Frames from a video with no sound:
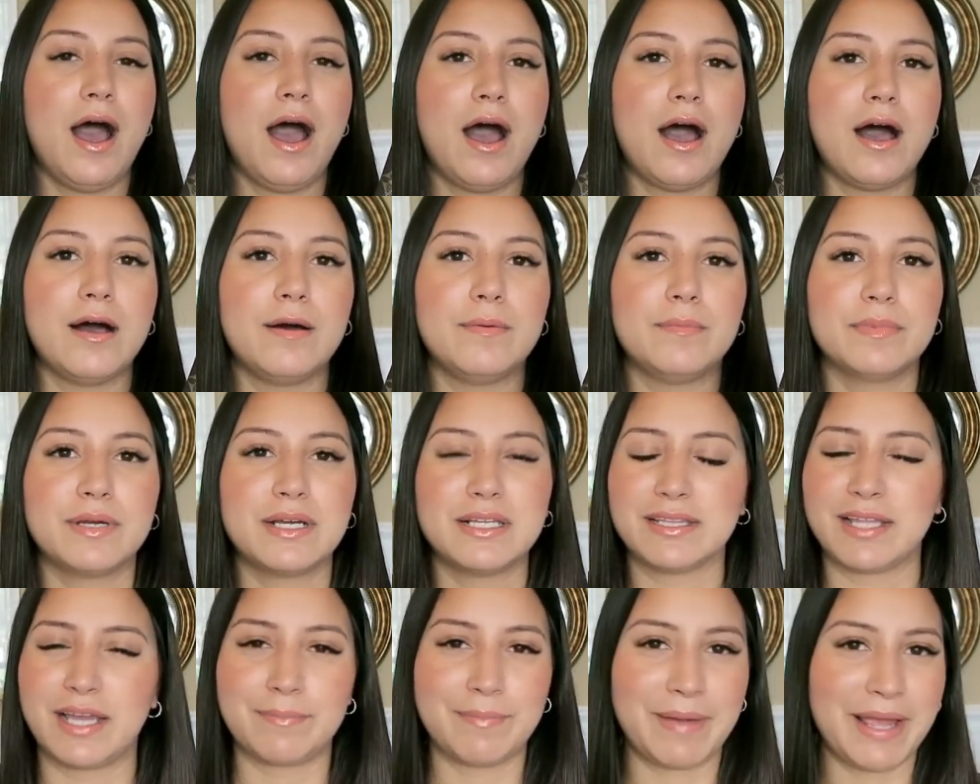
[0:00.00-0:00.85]

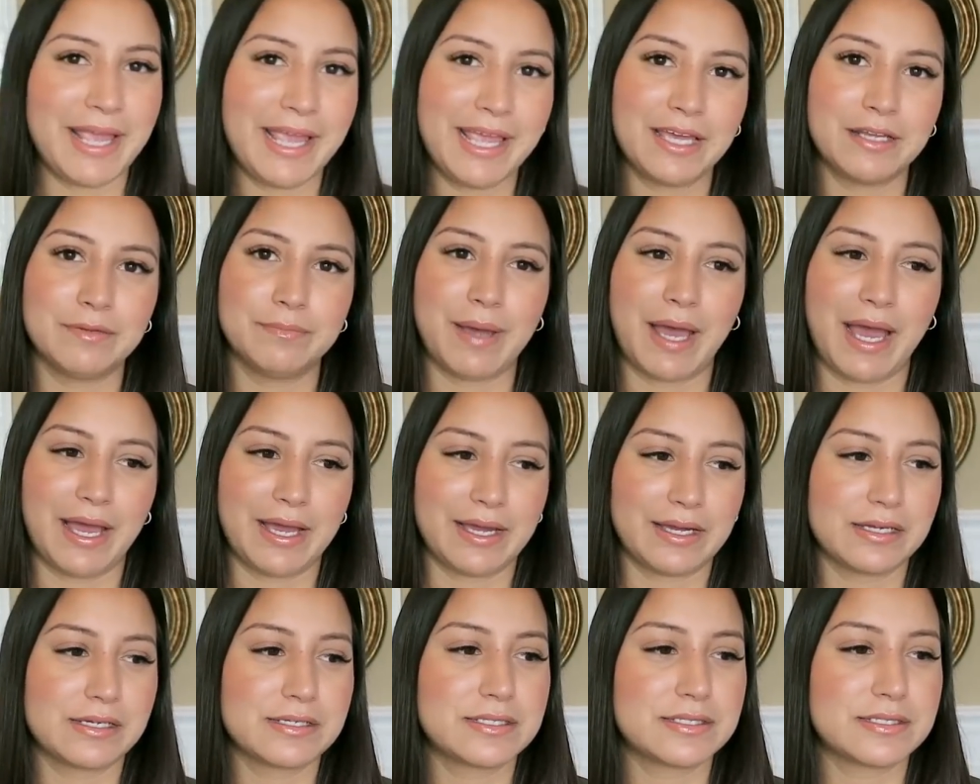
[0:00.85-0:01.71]
um, like my
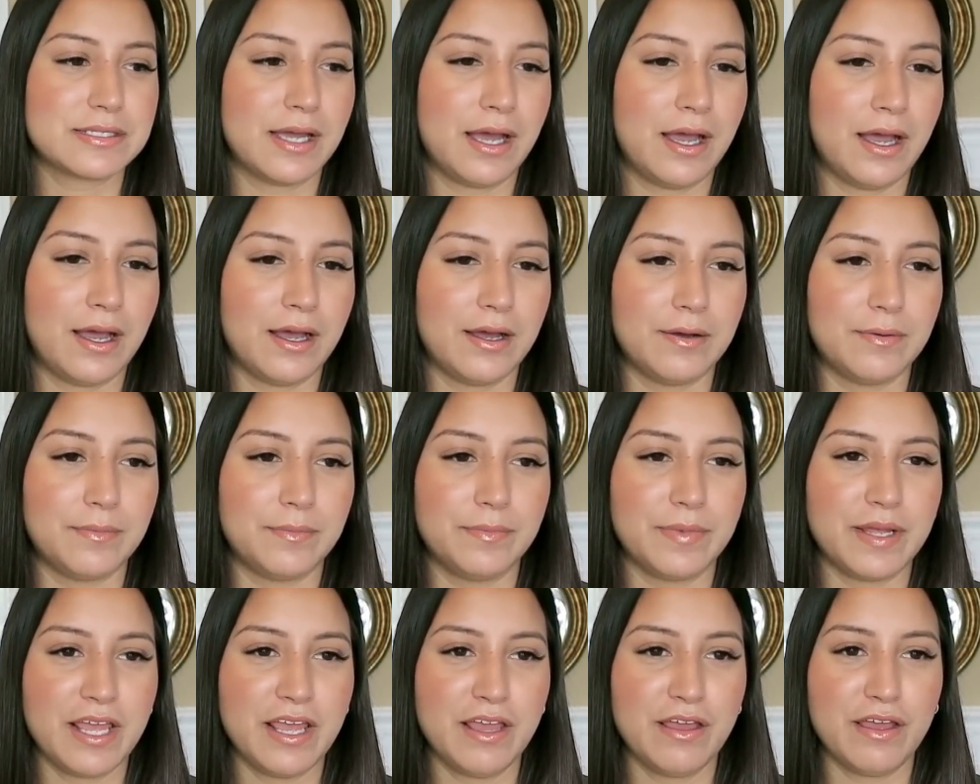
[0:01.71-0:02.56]
handbags,
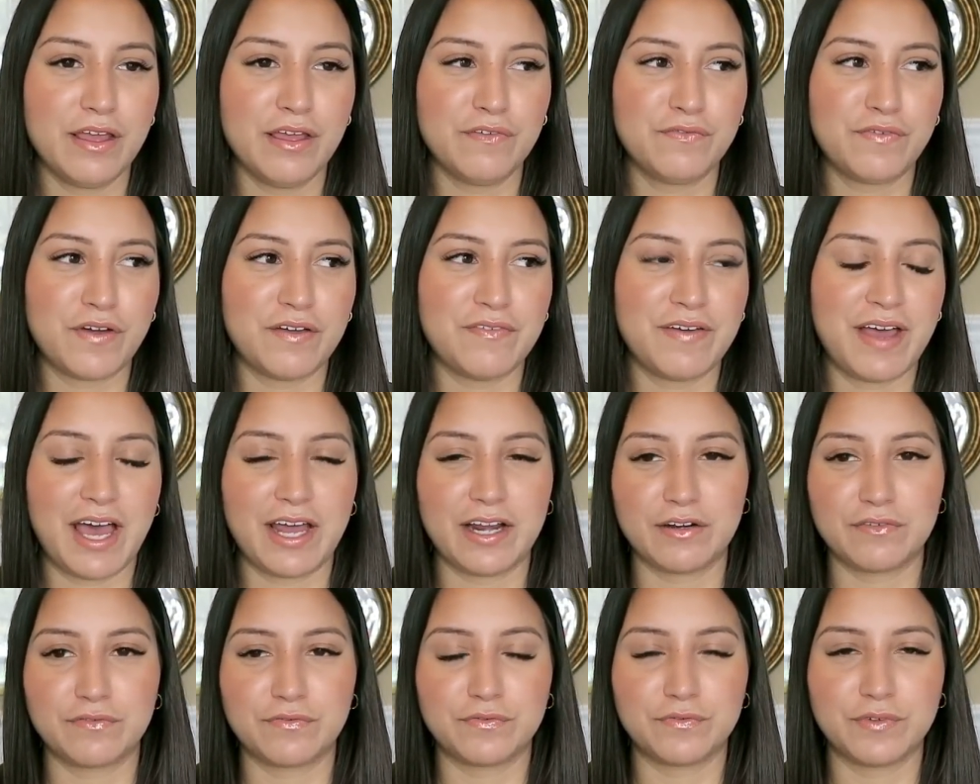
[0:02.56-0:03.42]
um, if, I've
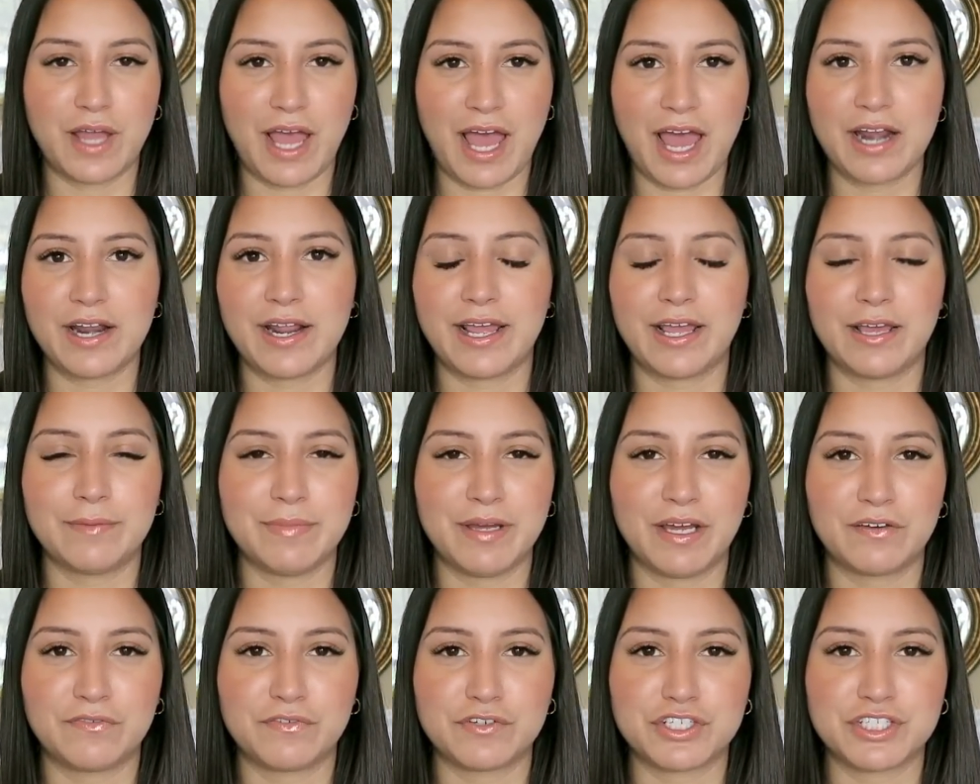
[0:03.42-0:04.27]
had it, had a
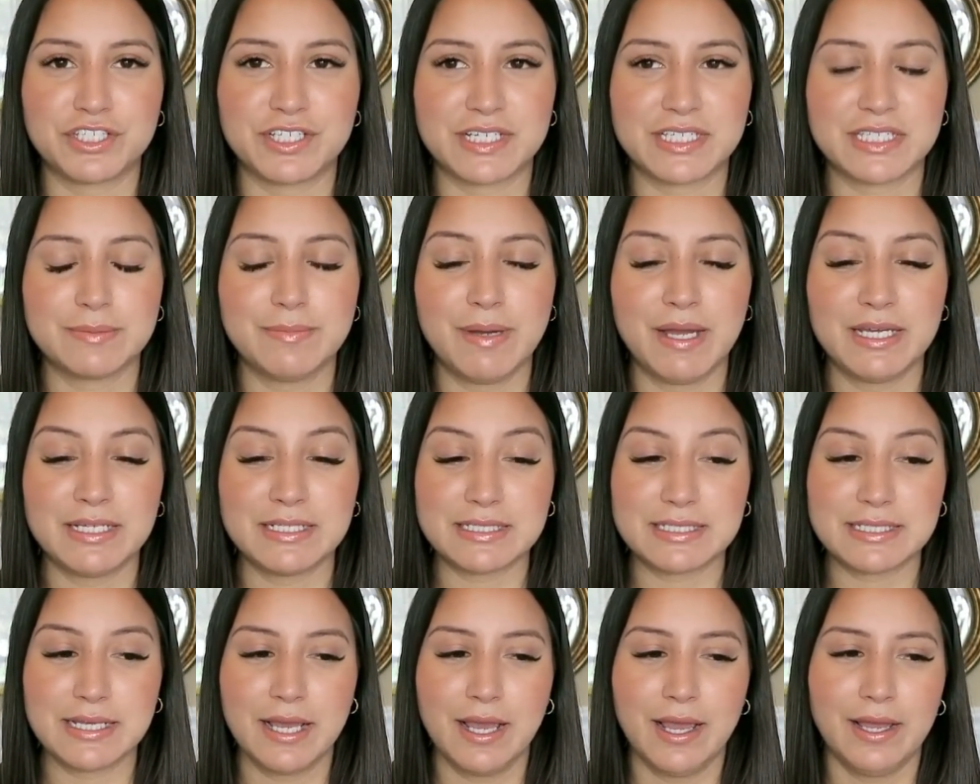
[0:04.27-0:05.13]
handbag for six
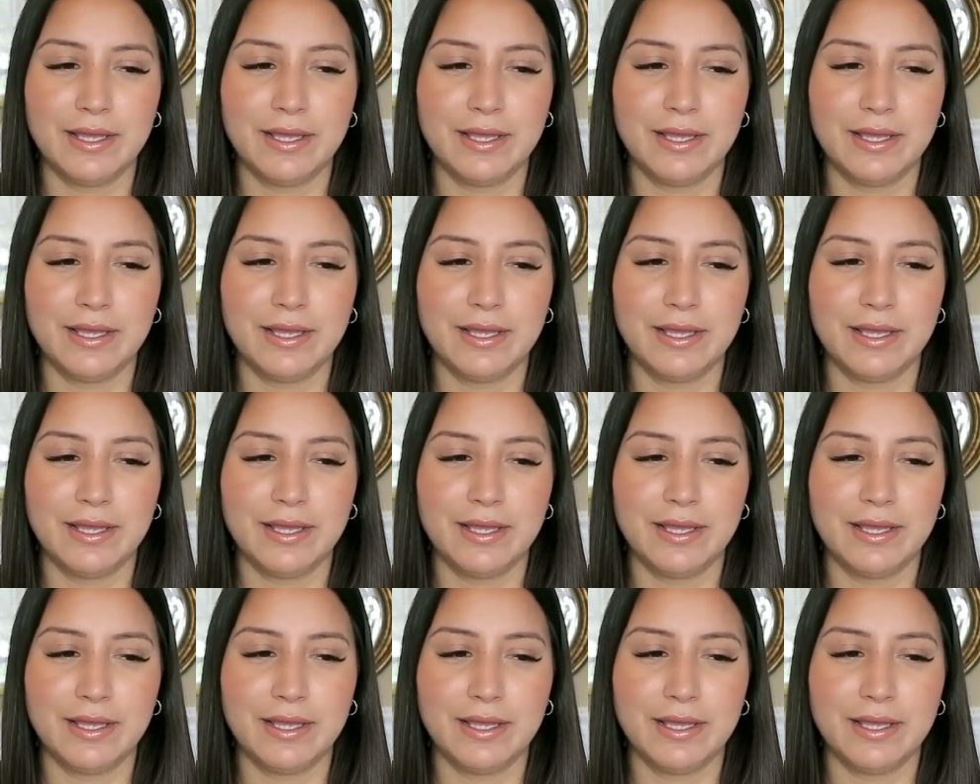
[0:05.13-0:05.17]
months,